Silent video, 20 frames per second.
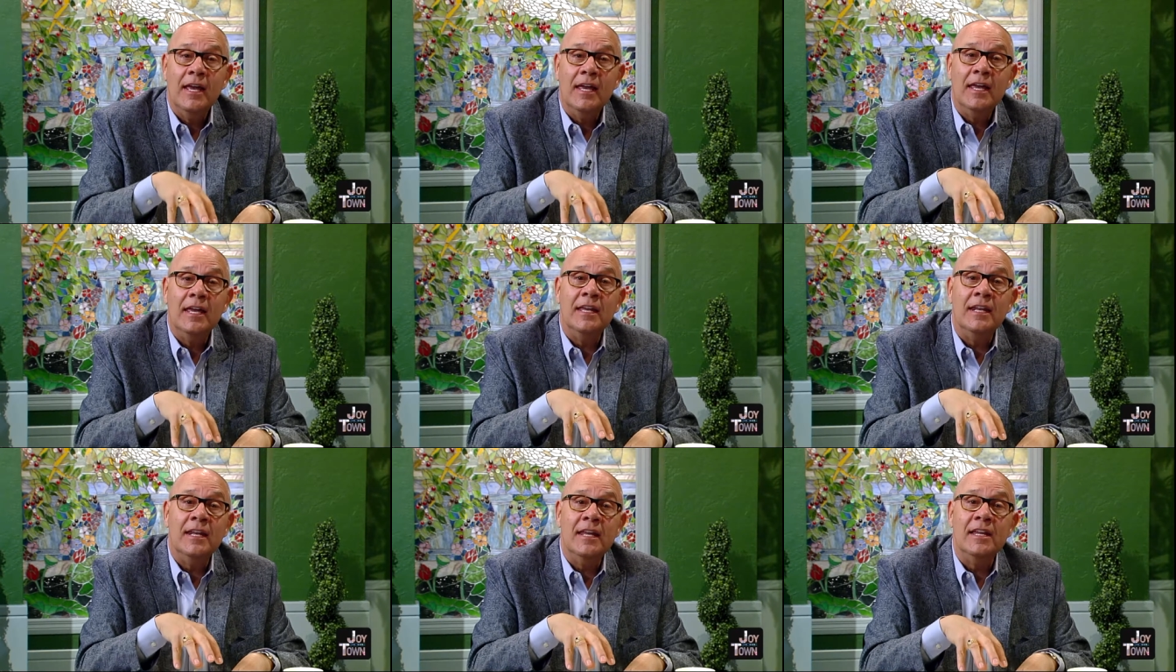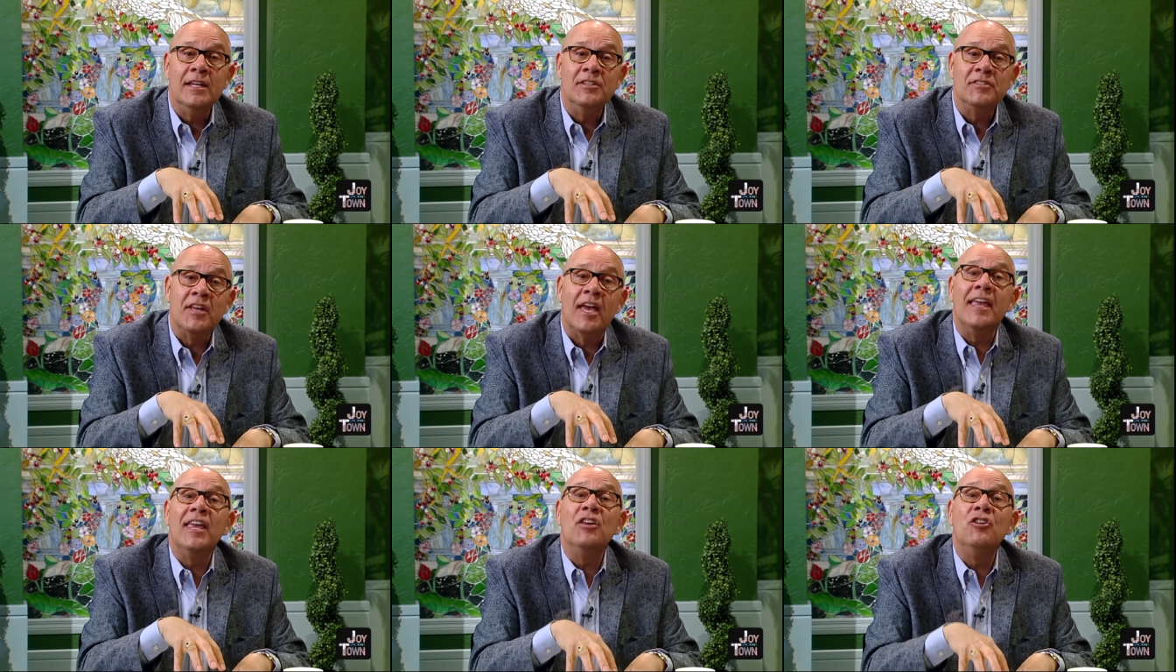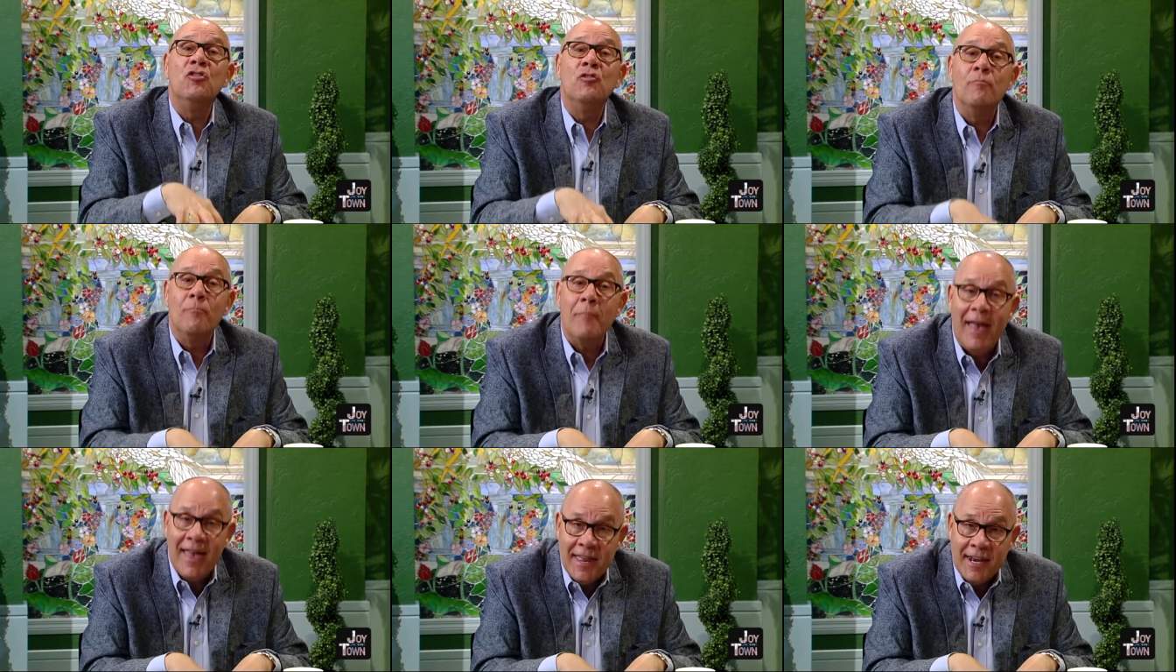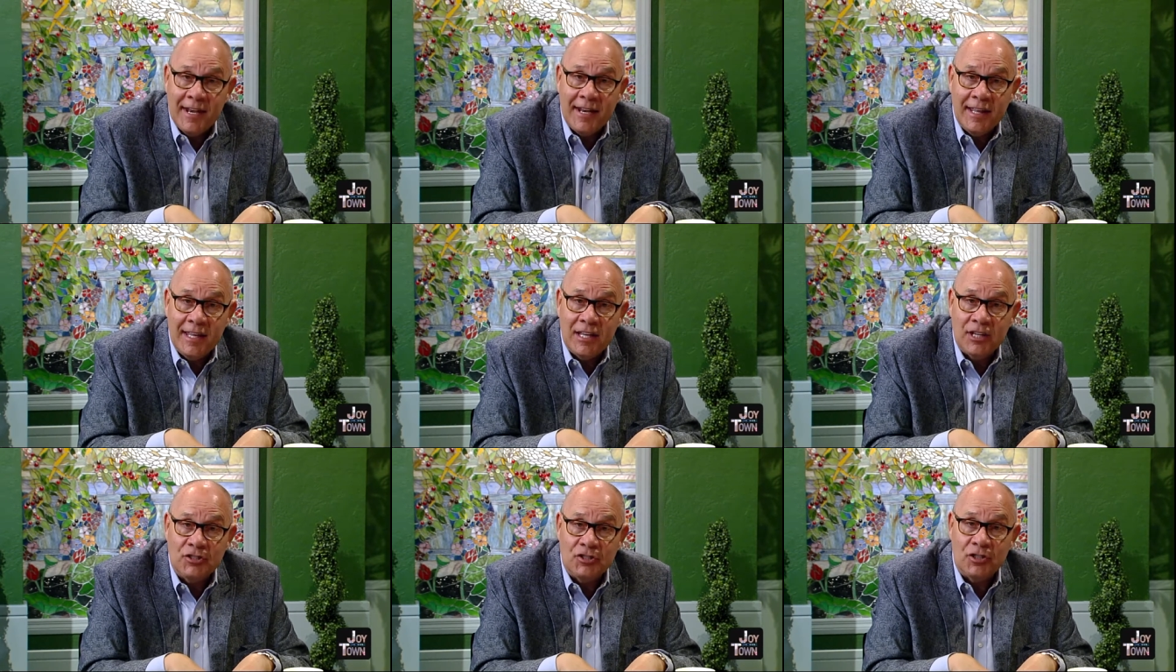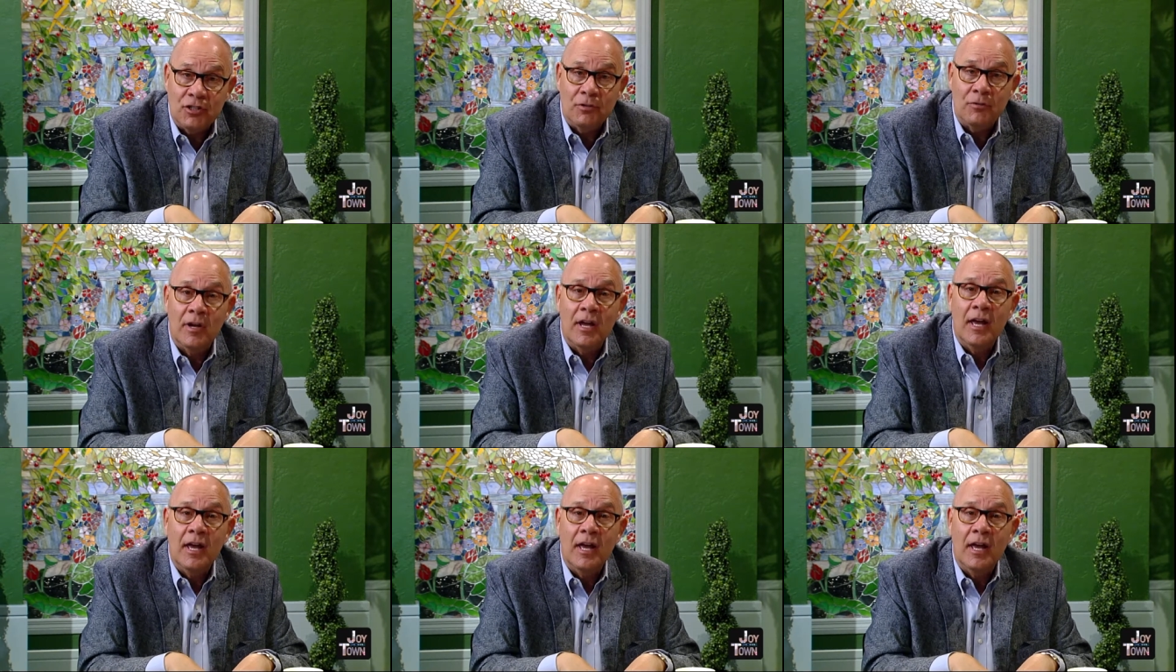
It is a humanity issue.